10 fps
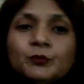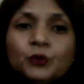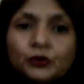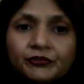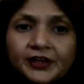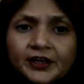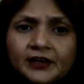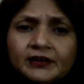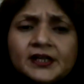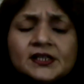a book
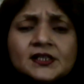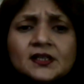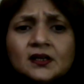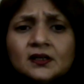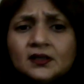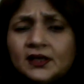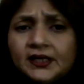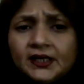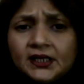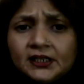fair. It's a
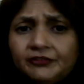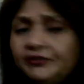any other